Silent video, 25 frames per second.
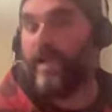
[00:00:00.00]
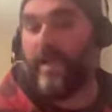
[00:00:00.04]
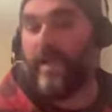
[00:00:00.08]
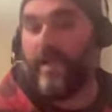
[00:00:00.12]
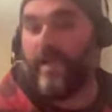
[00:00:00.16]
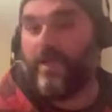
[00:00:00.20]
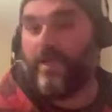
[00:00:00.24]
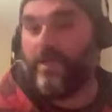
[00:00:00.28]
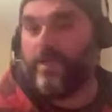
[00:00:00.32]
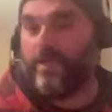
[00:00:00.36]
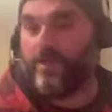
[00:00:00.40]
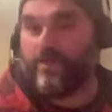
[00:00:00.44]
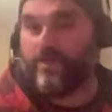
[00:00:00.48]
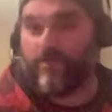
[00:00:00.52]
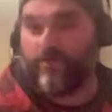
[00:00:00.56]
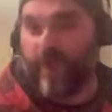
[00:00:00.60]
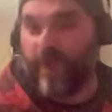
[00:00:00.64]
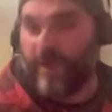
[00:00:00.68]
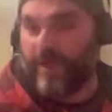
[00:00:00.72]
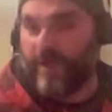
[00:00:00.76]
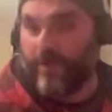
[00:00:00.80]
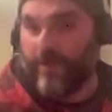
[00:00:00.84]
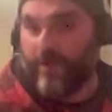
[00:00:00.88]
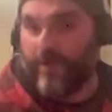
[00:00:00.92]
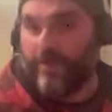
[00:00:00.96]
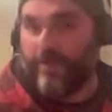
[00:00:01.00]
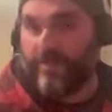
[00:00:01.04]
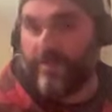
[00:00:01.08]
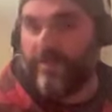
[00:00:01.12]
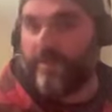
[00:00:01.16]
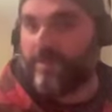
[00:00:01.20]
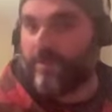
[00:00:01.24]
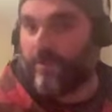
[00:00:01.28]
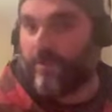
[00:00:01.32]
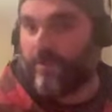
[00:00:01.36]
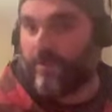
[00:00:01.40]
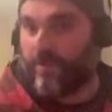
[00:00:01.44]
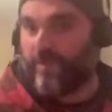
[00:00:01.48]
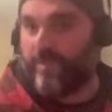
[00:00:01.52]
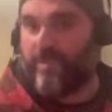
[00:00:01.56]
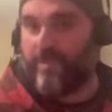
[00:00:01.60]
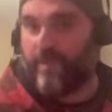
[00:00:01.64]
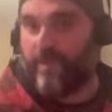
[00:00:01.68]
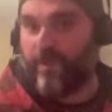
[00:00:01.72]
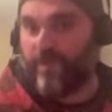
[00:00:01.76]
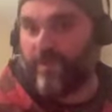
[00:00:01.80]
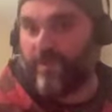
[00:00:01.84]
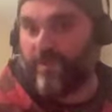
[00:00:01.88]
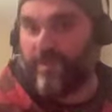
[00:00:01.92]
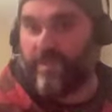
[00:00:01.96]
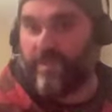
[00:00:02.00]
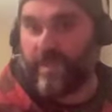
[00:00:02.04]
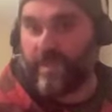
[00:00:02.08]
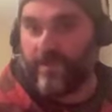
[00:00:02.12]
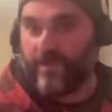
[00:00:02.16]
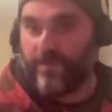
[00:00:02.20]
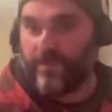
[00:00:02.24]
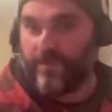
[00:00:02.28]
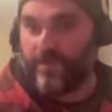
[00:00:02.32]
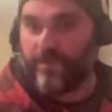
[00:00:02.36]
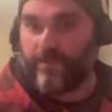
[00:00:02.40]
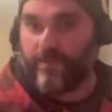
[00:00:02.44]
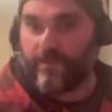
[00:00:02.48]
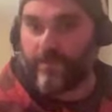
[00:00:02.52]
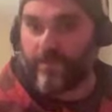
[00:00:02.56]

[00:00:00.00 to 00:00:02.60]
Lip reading: and just write notes, and so we can see what their samples